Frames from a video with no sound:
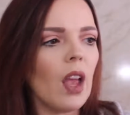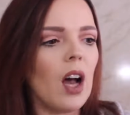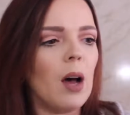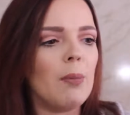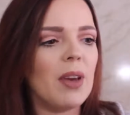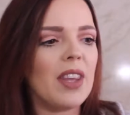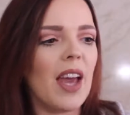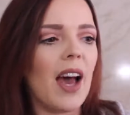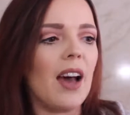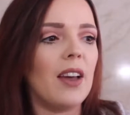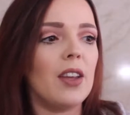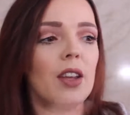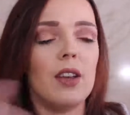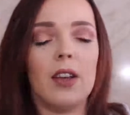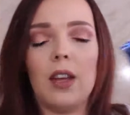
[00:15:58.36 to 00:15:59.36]
Um, but yeah,
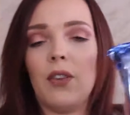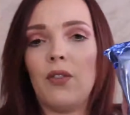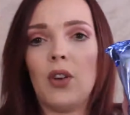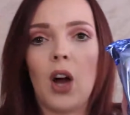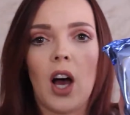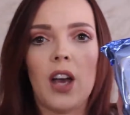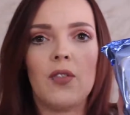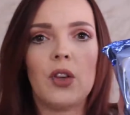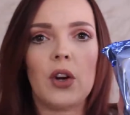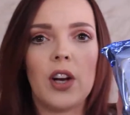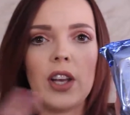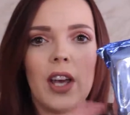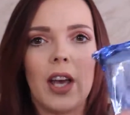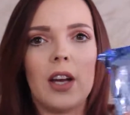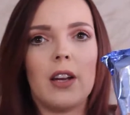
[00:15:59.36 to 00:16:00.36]
if not, if you're
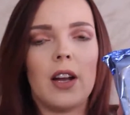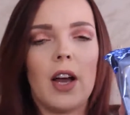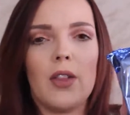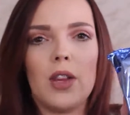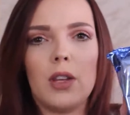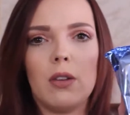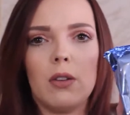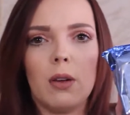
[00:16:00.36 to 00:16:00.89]
in Canada, I think